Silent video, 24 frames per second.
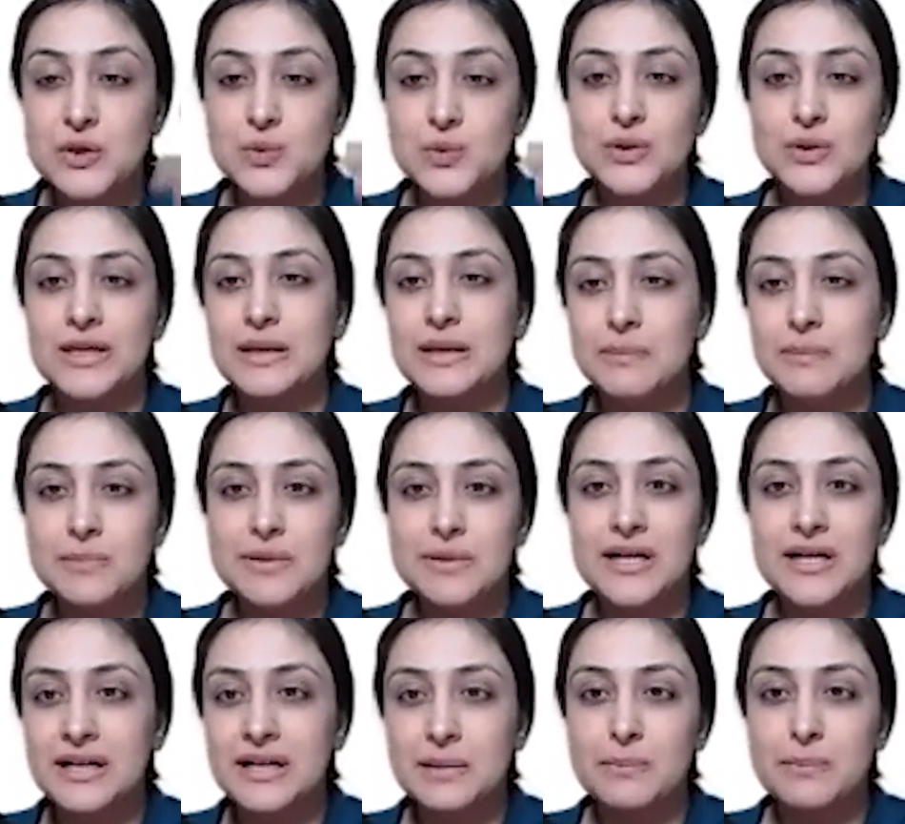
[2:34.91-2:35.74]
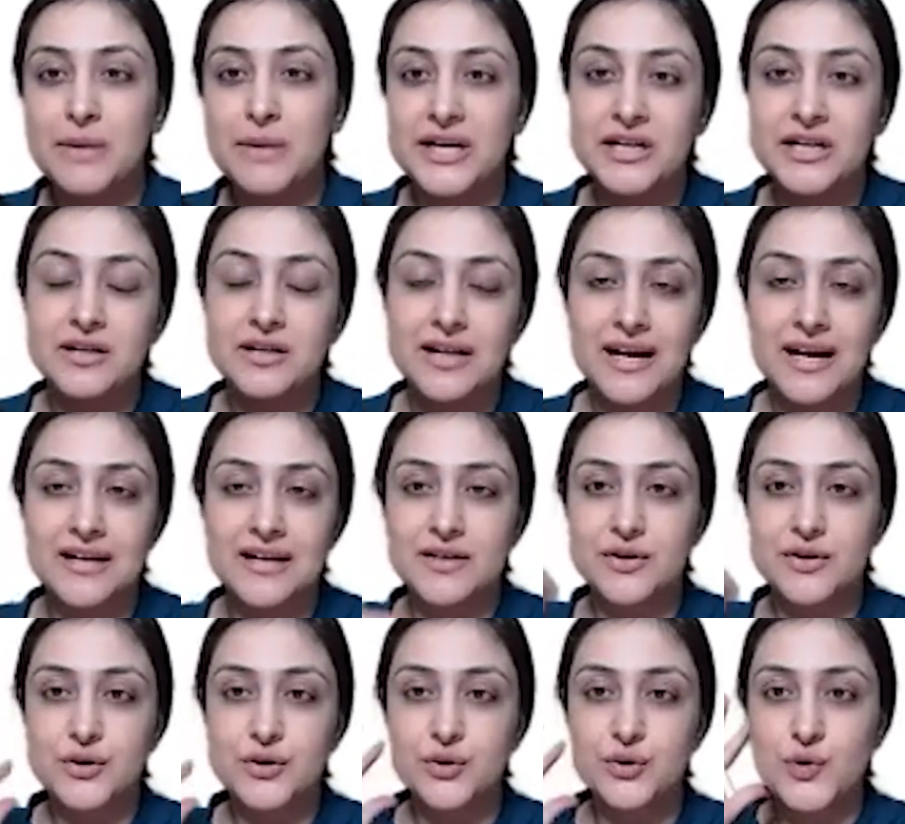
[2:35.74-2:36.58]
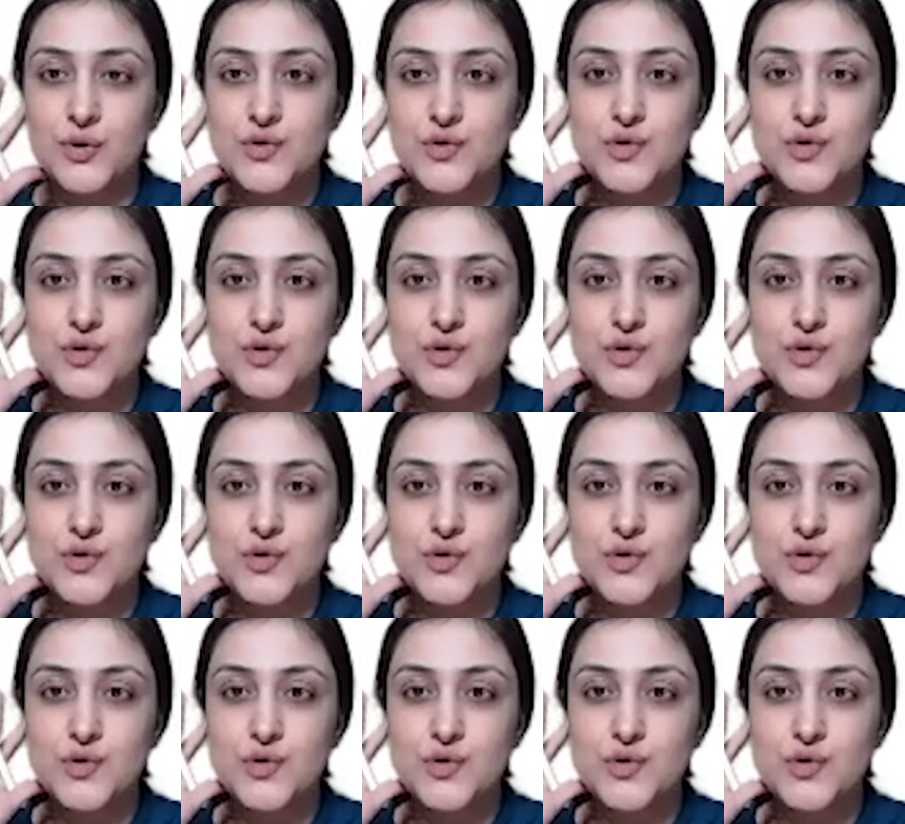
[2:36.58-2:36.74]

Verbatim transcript: you keep getting better at it, you know.